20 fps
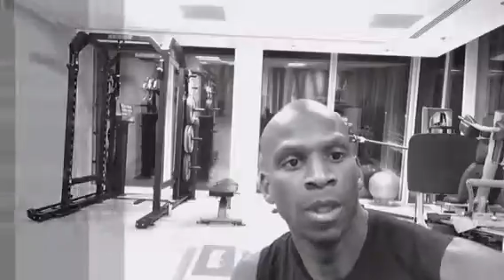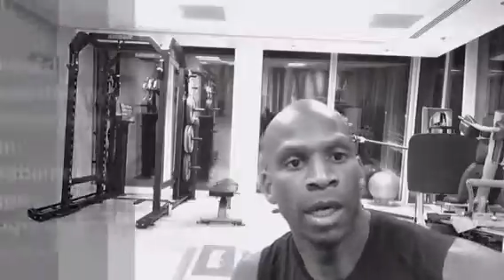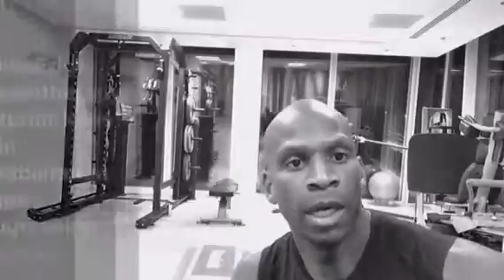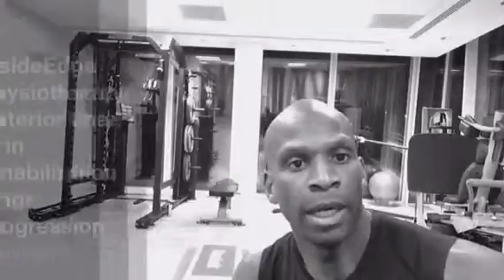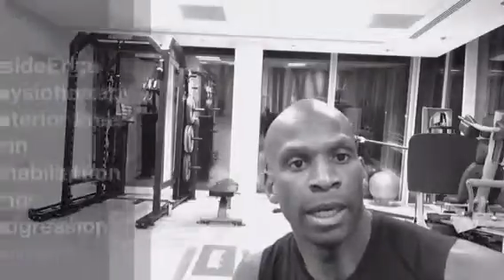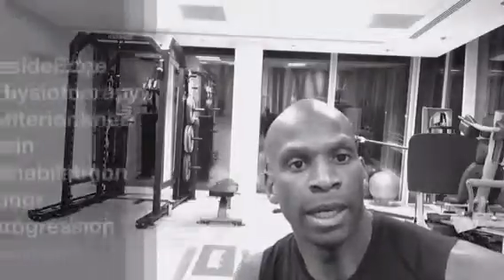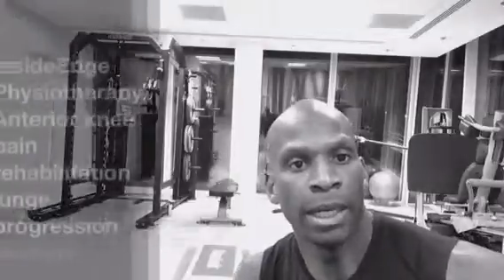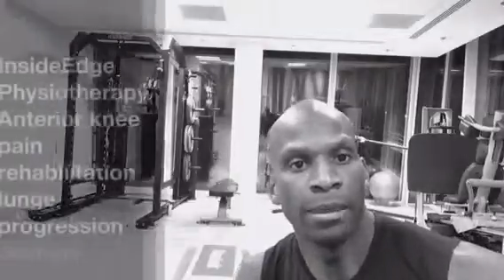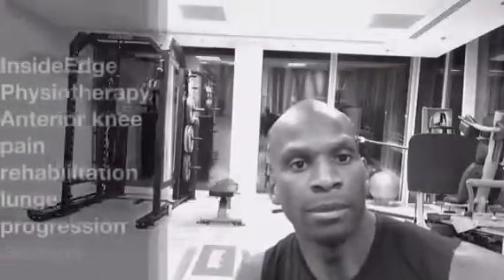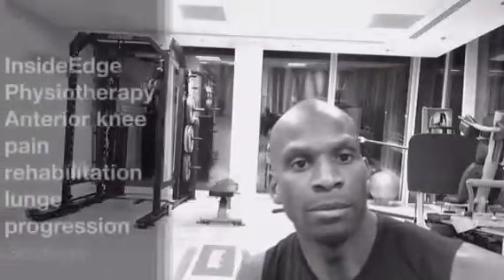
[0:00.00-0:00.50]

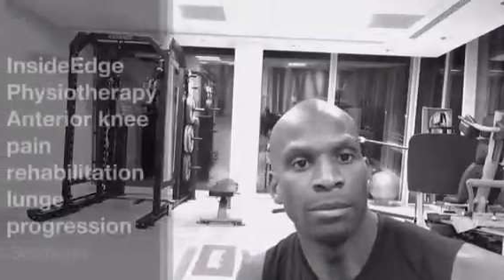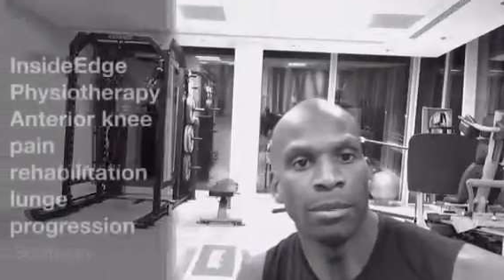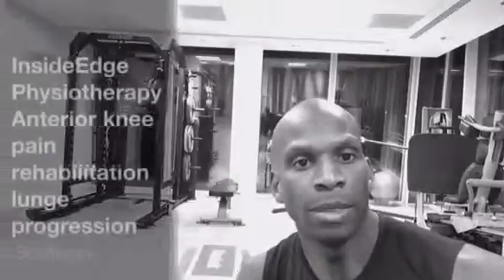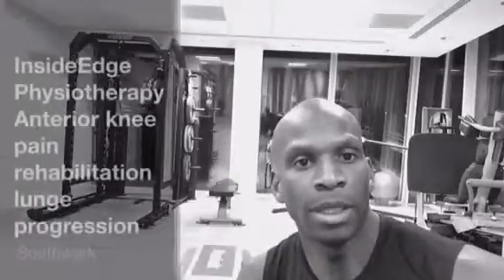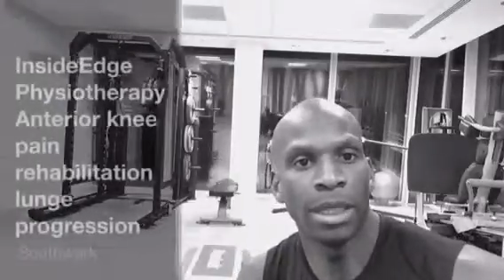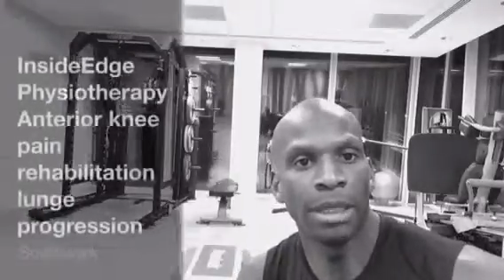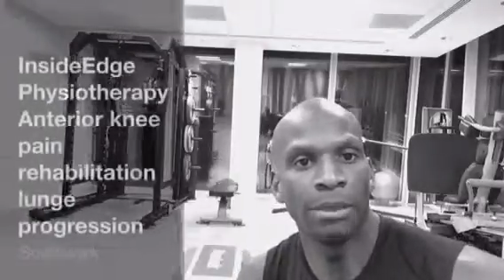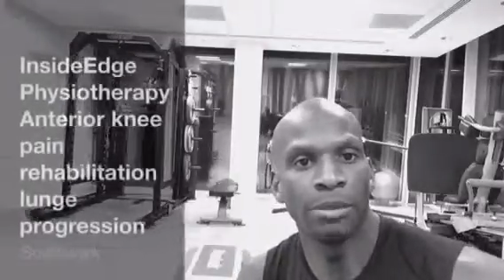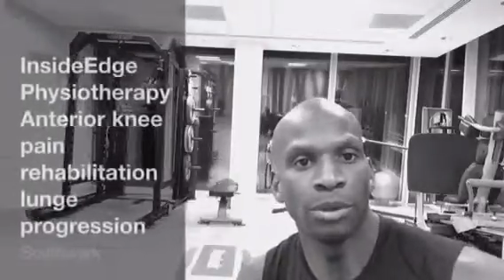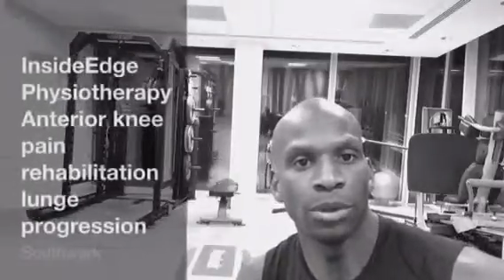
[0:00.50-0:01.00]
Hi there,
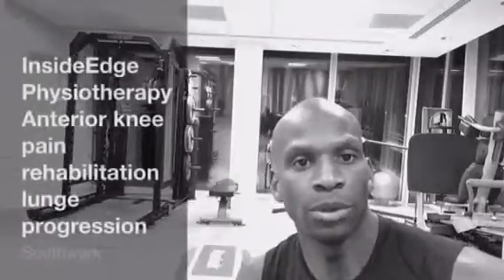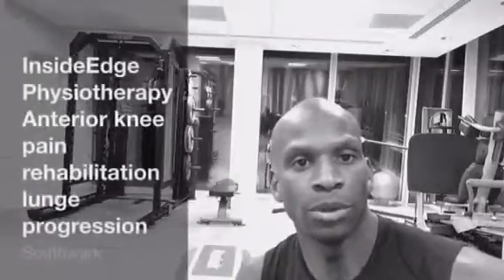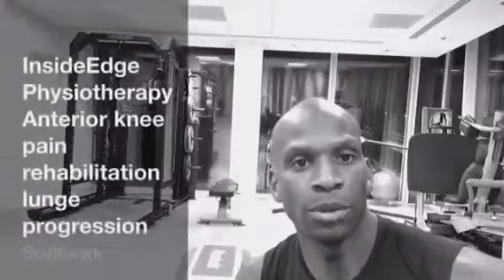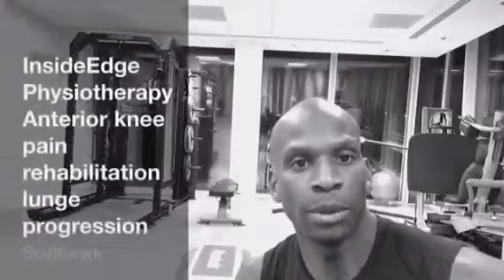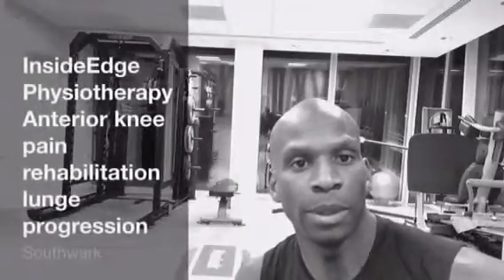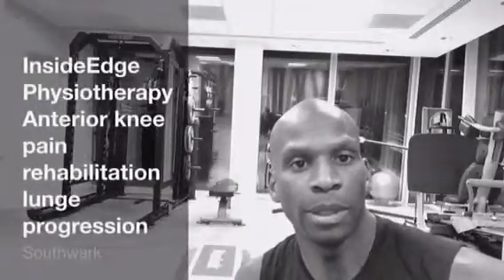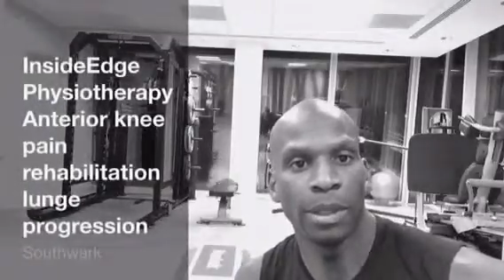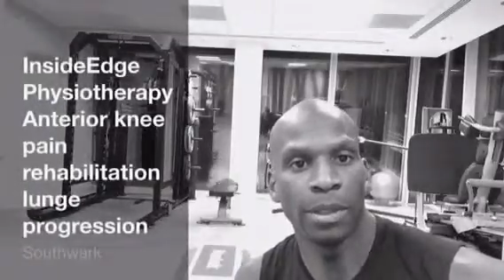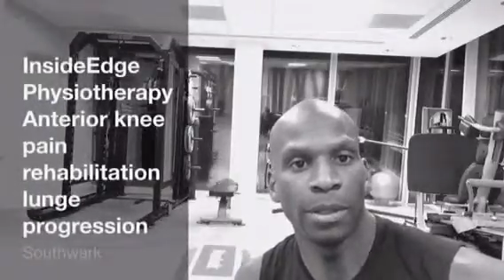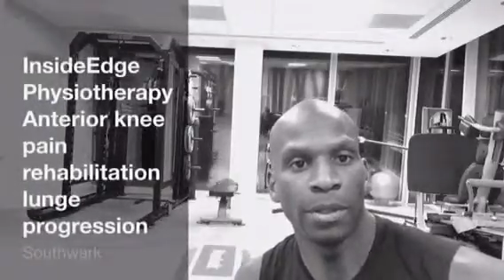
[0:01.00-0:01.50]
my name is
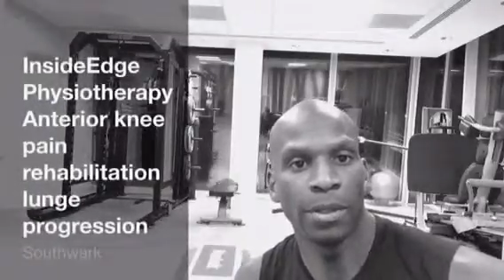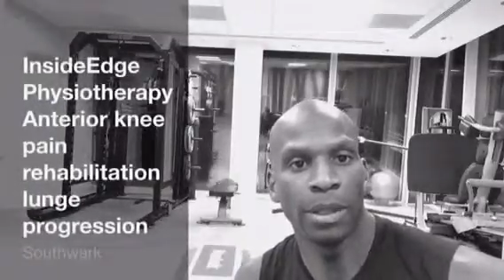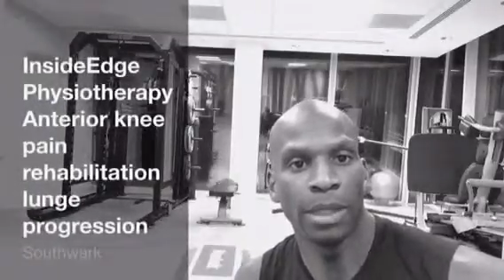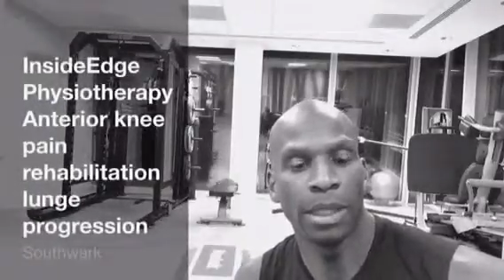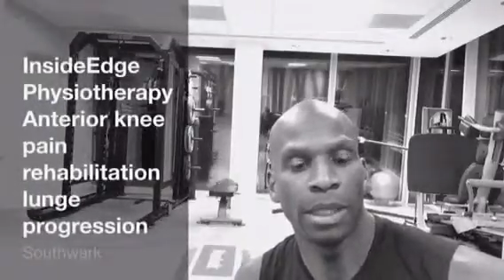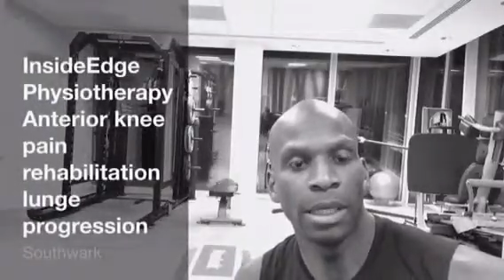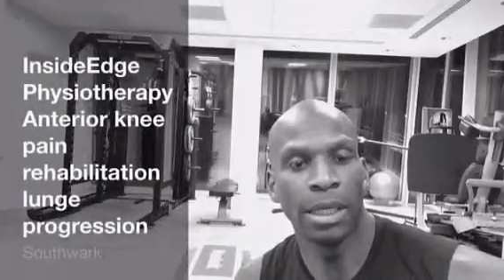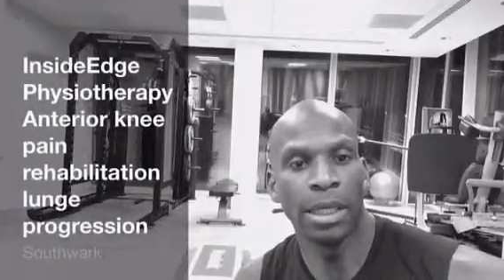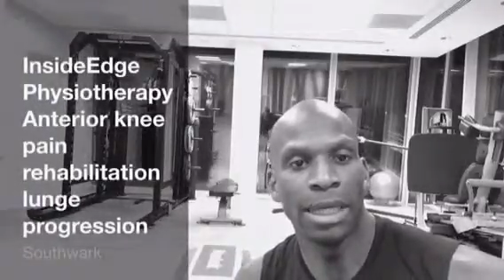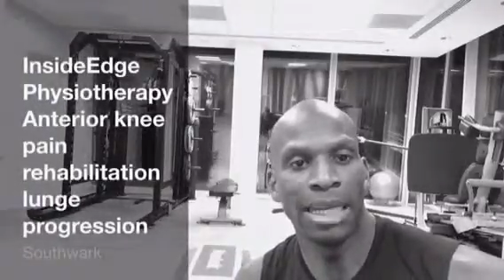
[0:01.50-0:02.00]
Uzo Ekyog
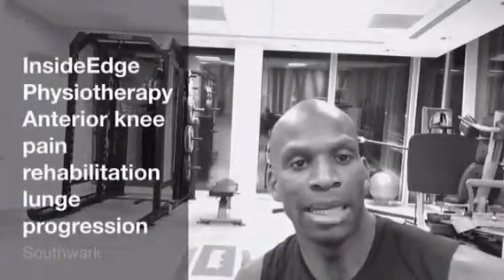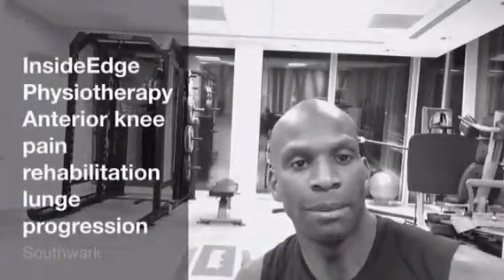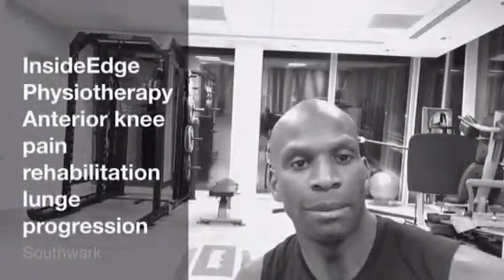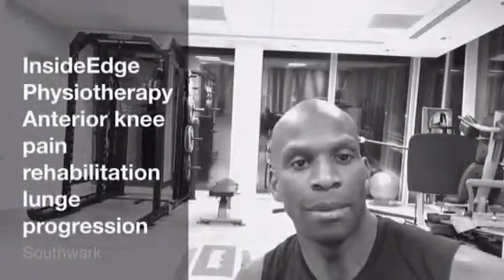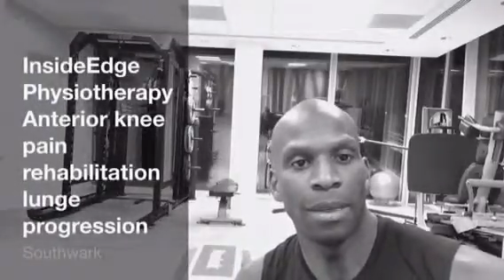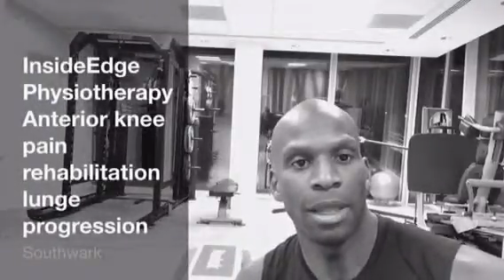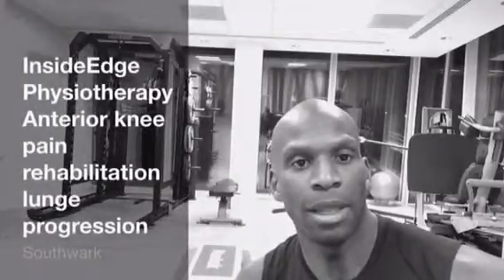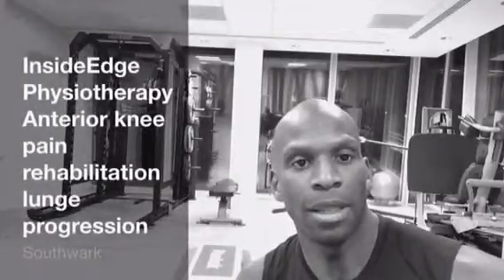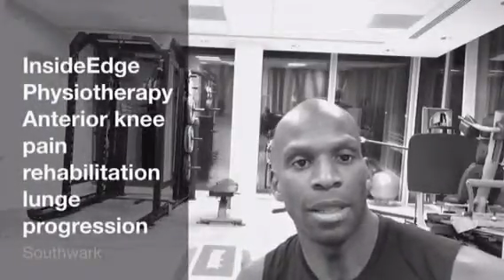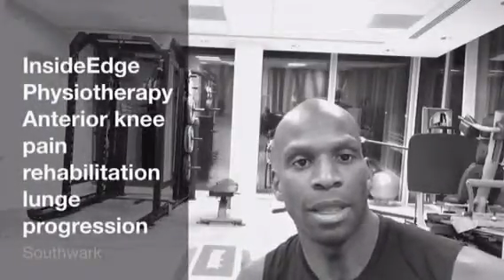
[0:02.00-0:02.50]
and I
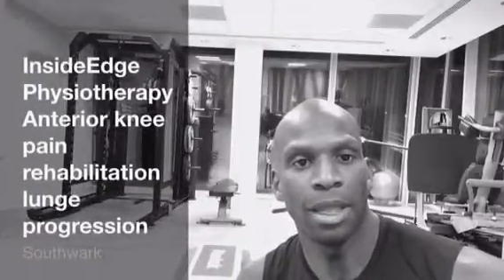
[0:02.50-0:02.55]
am